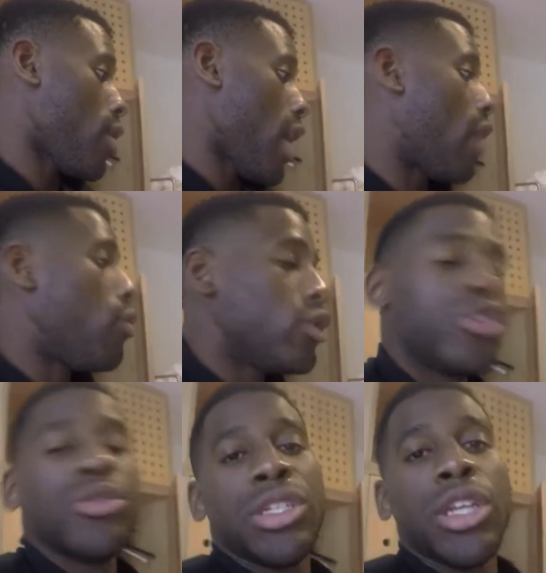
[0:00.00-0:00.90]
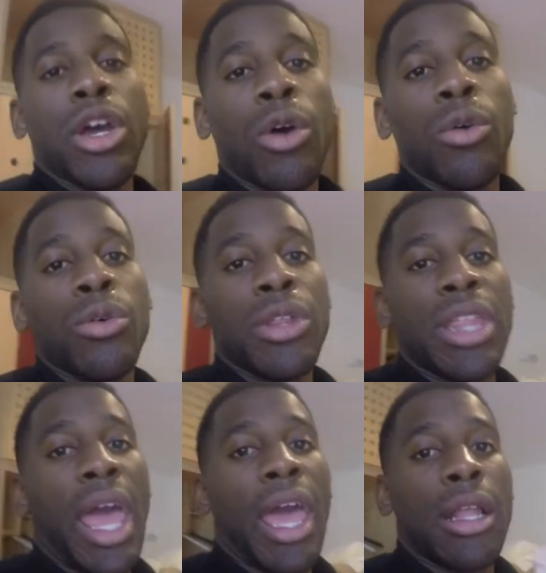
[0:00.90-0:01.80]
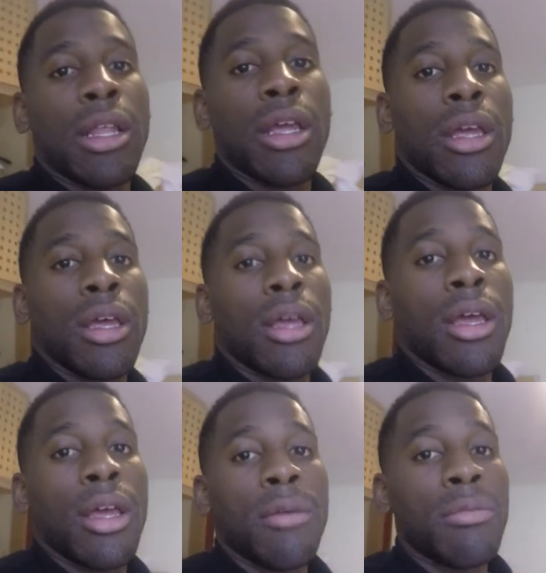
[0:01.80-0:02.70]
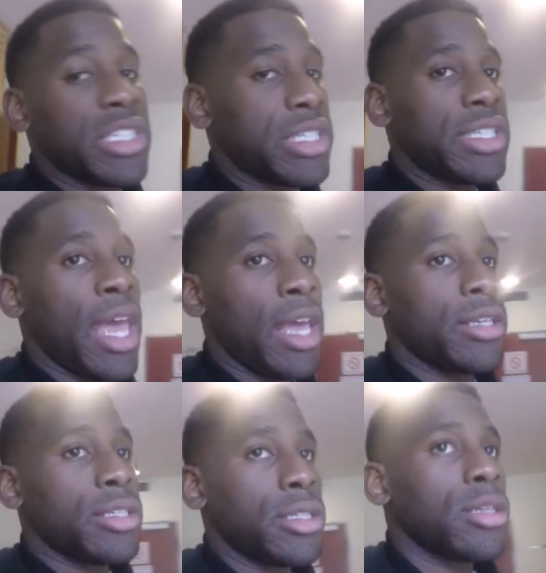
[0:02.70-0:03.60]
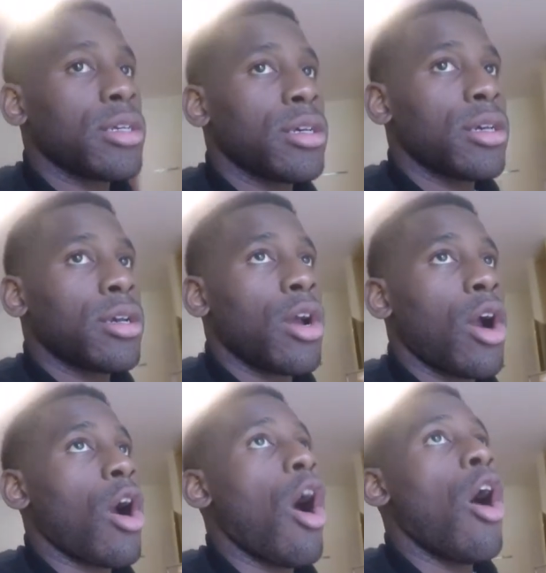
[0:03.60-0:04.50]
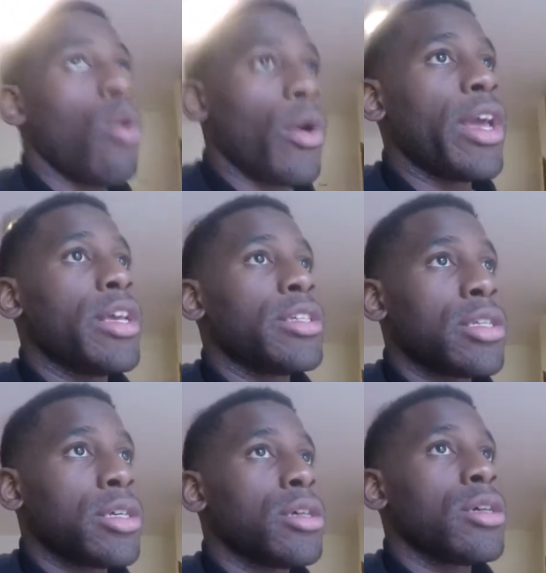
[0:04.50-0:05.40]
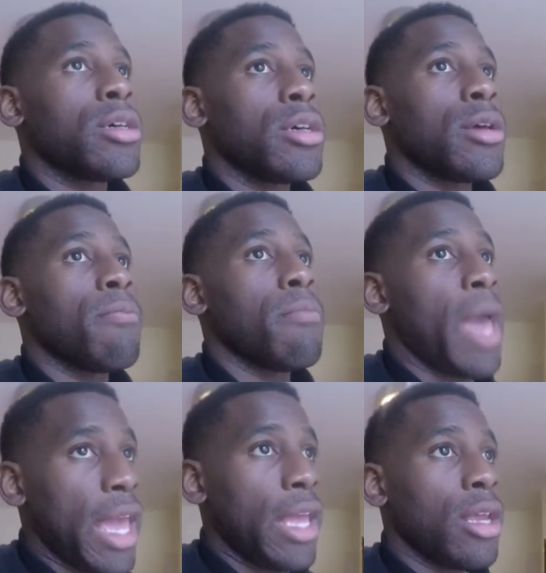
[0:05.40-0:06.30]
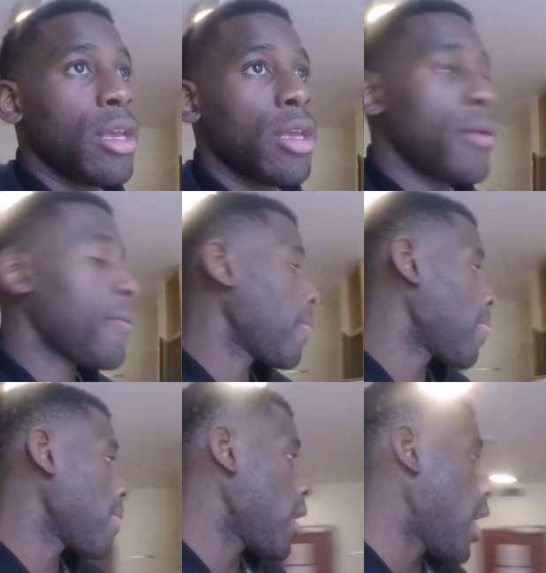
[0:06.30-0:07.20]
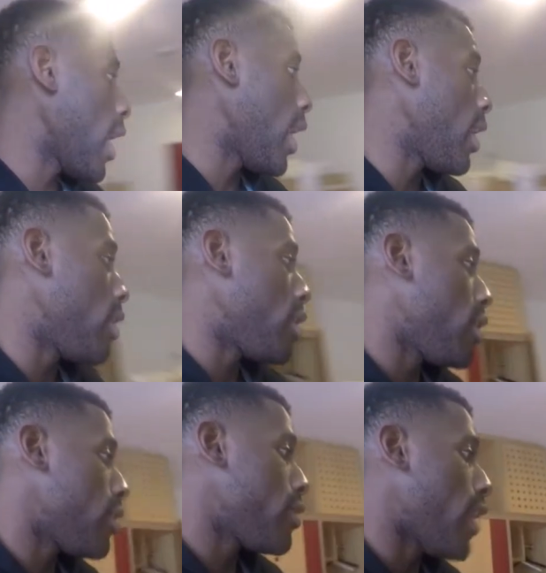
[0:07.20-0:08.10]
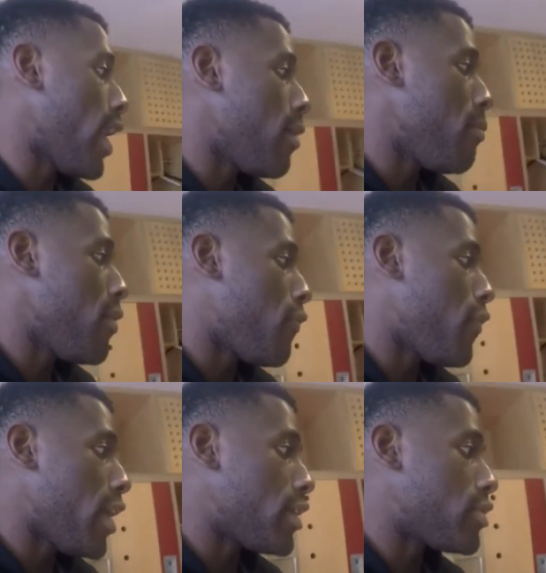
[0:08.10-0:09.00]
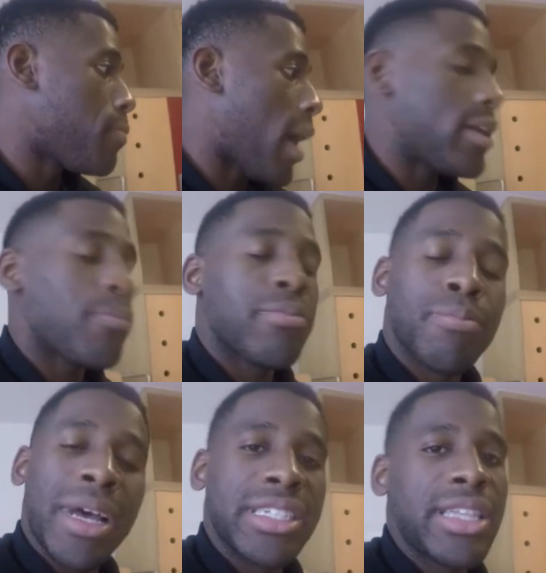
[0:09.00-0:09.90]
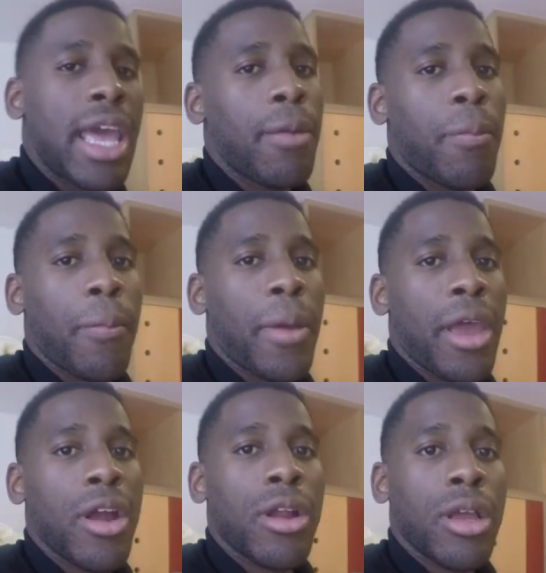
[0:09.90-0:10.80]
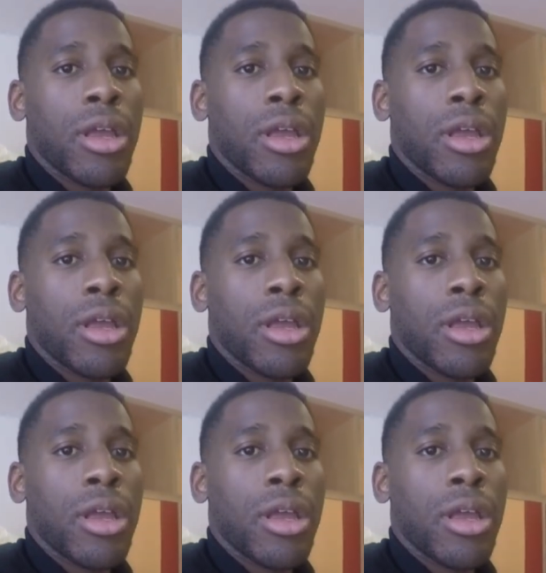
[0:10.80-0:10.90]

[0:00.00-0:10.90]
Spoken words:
I want you to know that mistakes are always made and they can be fixed by staying prepared.